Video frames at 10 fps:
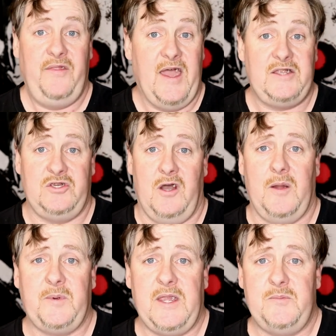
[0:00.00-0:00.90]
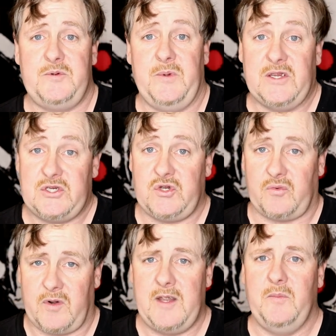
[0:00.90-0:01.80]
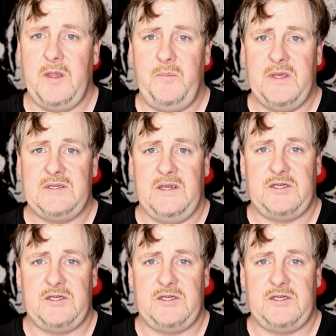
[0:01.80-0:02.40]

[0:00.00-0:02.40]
That job keeps me extremely busy,